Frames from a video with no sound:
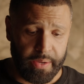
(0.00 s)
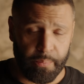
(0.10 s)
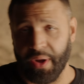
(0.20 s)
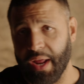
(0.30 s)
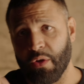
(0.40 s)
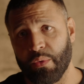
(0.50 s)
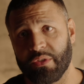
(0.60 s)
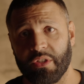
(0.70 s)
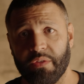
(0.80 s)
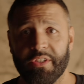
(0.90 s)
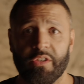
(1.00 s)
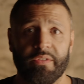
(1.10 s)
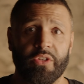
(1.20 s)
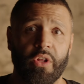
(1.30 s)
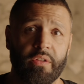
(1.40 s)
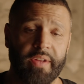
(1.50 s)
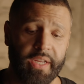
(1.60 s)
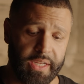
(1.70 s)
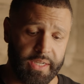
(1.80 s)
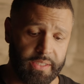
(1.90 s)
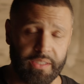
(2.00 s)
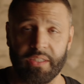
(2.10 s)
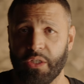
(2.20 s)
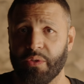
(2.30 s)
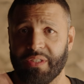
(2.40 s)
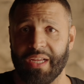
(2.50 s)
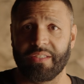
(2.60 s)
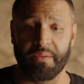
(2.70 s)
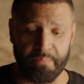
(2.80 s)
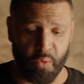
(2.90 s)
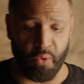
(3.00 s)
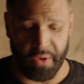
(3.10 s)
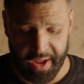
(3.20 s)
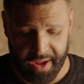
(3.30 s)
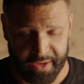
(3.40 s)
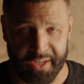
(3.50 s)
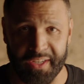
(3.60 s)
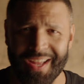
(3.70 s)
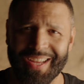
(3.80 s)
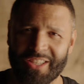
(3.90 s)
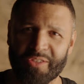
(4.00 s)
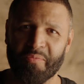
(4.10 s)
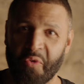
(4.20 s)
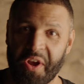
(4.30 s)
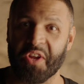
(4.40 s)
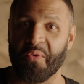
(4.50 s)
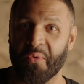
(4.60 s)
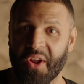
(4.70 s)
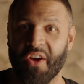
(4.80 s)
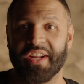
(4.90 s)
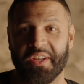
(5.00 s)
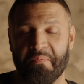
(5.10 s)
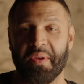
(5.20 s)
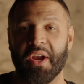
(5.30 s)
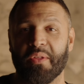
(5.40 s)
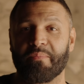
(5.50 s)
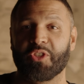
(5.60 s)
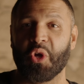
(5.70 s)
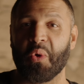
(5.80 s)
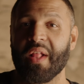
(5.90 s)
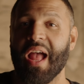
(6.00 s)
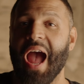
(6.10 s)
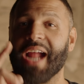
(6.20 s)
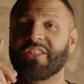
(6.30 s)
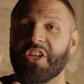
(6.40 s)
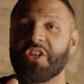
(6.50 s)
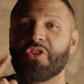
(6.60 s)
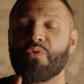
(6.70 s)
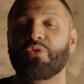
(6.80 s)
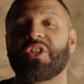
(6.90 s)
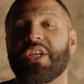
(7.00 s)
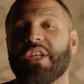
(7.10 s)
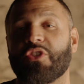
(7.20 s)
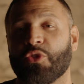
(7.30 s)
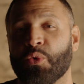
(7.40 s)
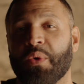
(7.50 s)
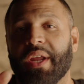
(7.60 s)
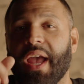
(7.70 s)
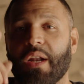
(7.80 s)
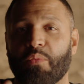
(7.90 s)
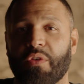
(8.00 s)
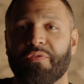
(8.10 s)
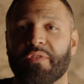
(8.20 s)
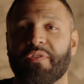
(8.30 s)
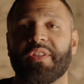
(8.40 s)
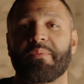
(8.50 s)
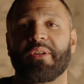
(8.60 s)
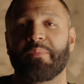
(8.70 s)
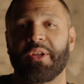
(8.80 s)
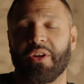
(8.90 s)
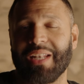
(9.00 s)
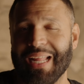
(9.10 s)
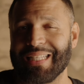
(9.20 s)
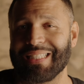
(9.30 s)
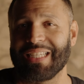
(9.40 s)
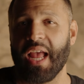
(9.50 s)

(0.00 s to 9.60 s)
when I go into DaVinci Resolve, I can, test it more and get some grade going on and compare them. So I did use the Sure anamorphic 50mm lens.